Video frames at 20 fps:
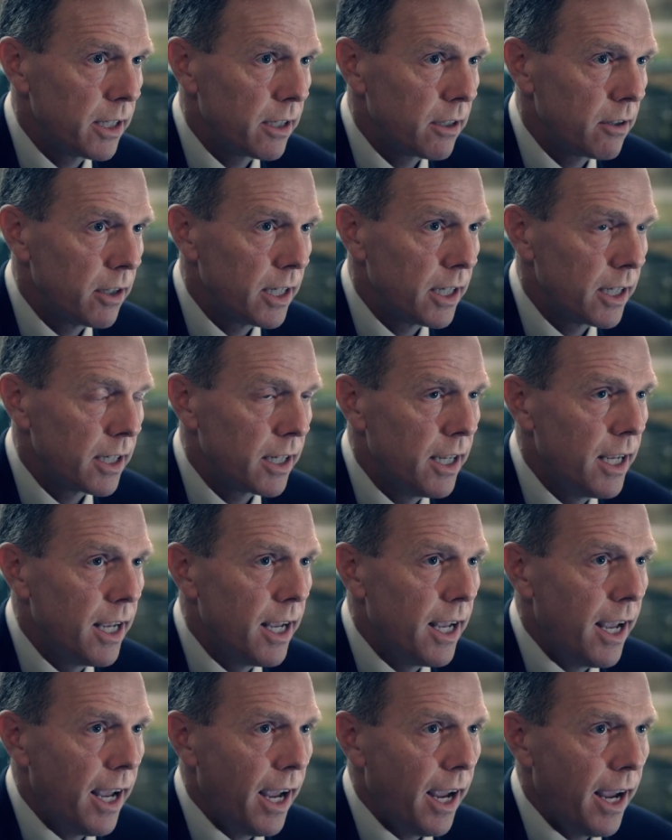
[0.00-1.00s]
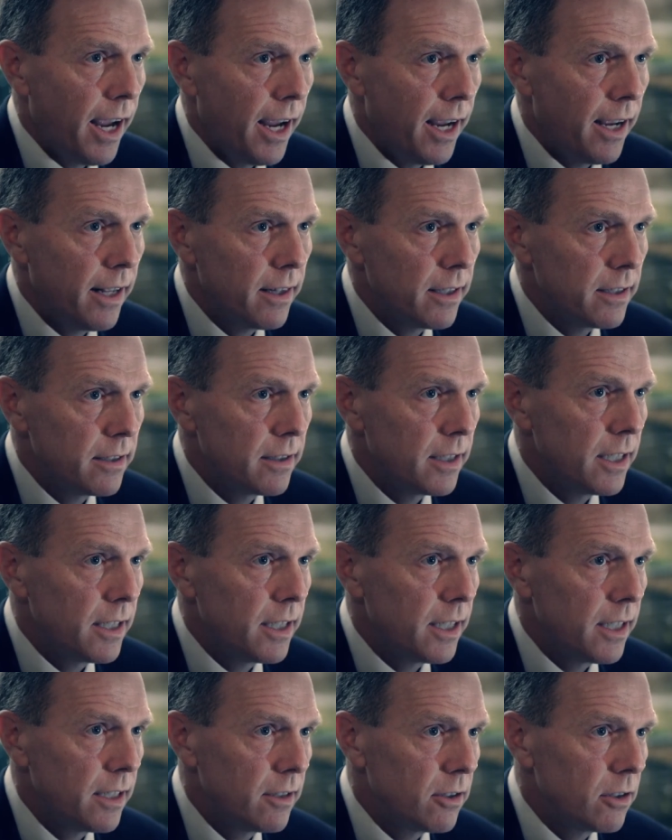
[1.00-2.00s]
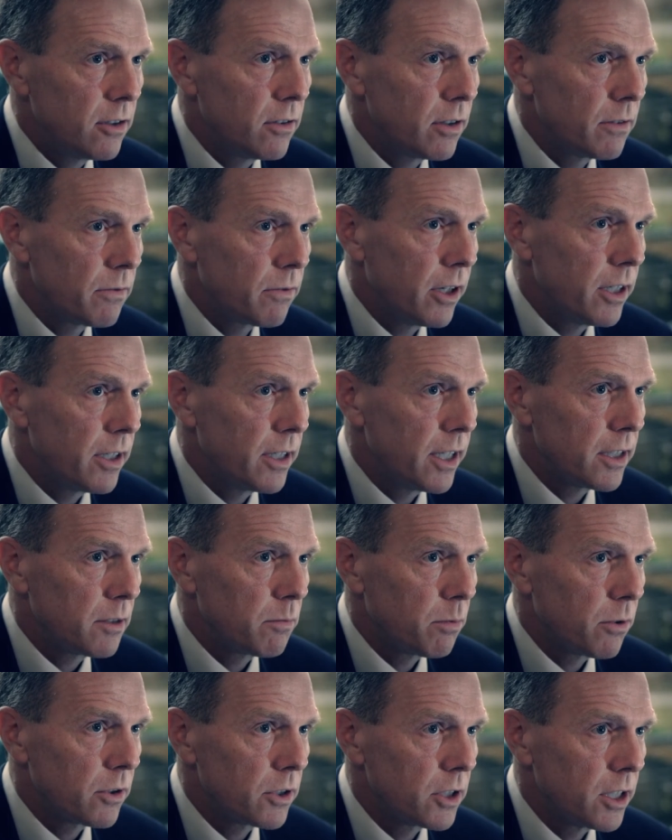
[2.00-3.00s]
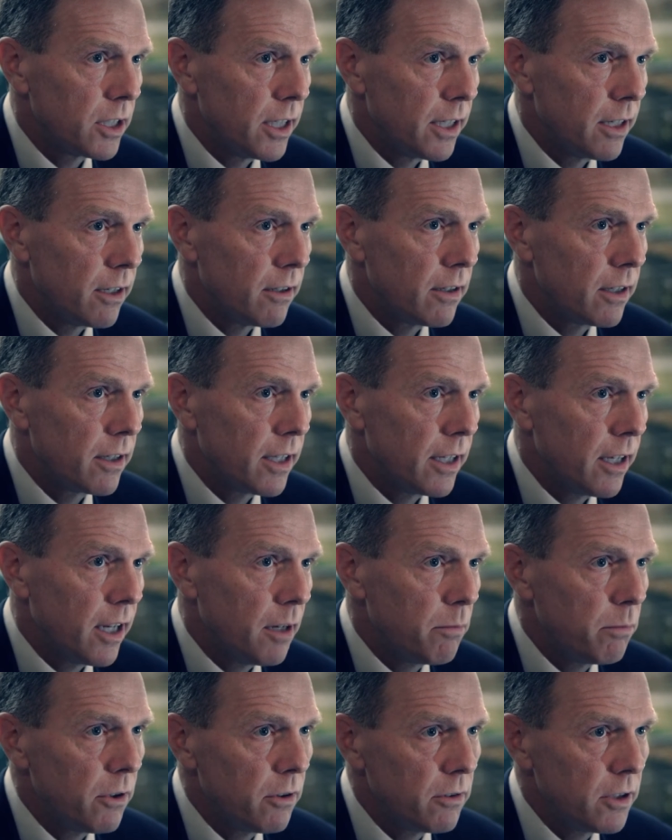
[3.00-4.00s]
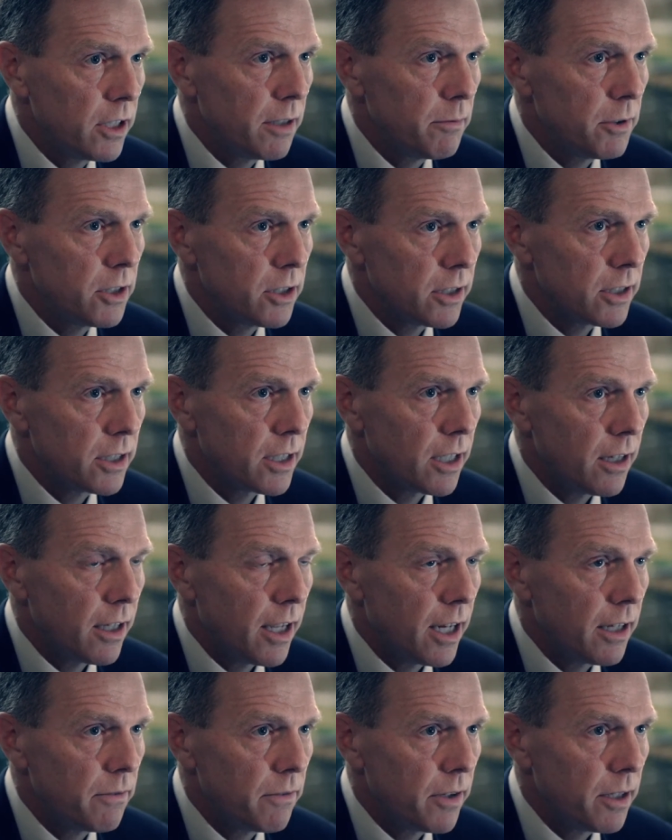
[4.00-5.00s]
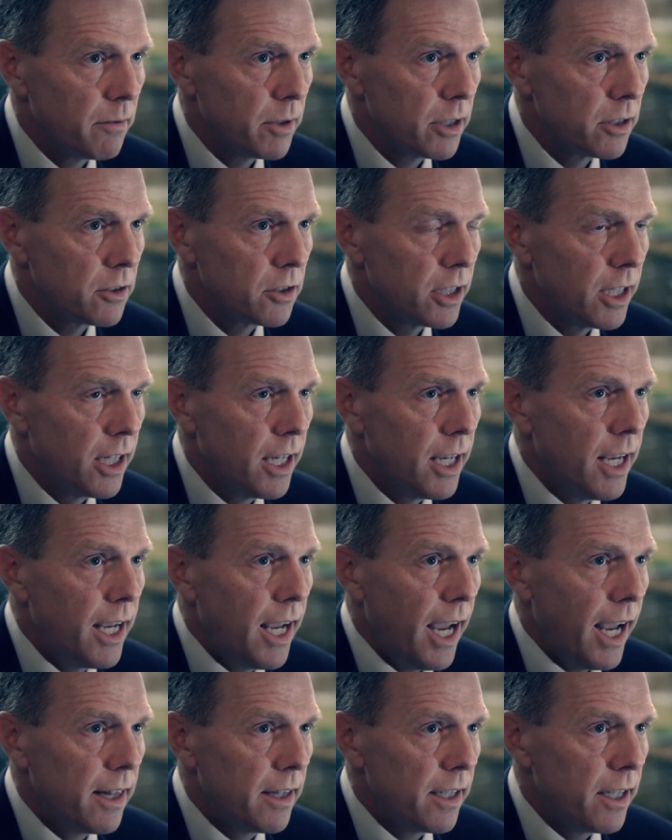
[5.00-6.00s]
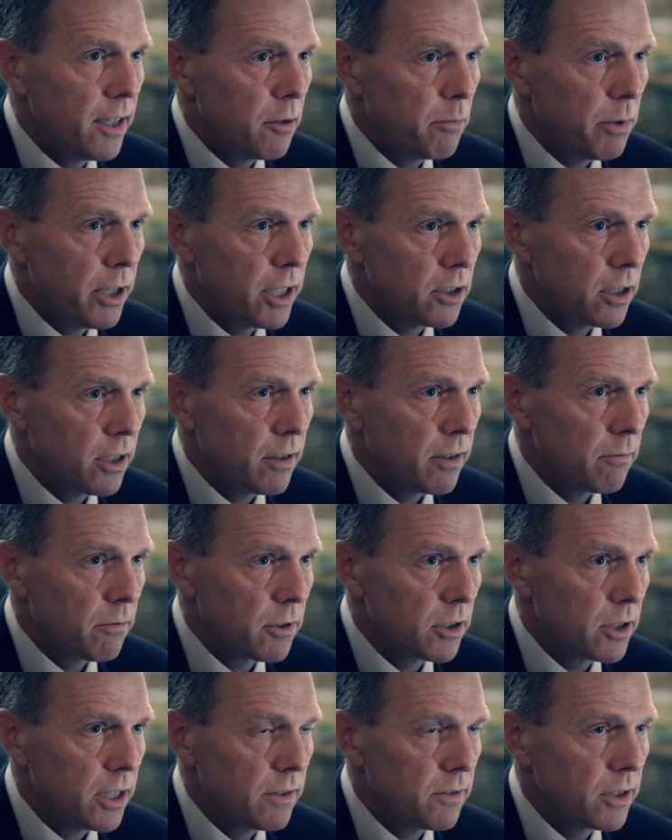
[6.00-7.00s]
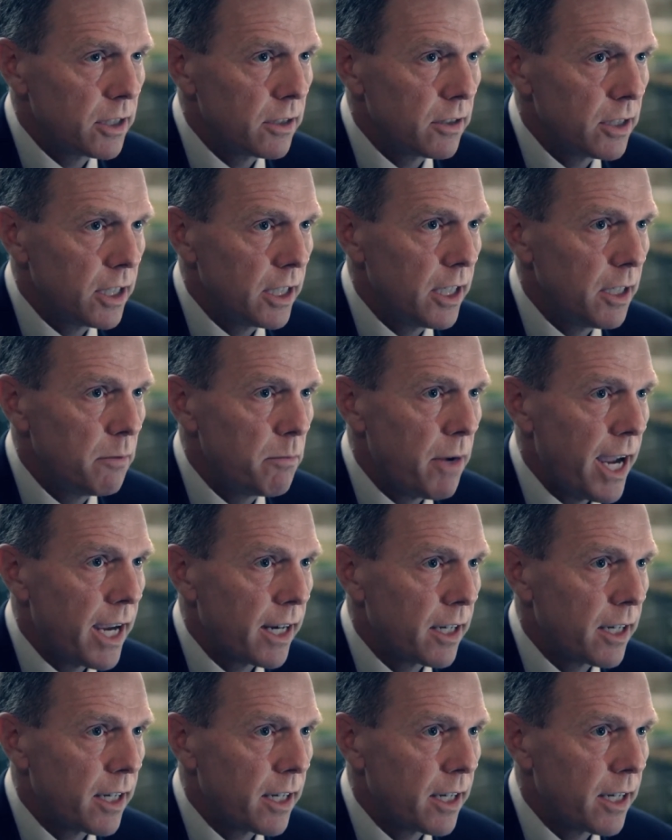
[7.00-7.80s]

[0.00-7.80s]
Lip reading: clinic, hand the CD to the front desk personnel, they upload the images to lifeIMAGE, and then the patient receives their CD back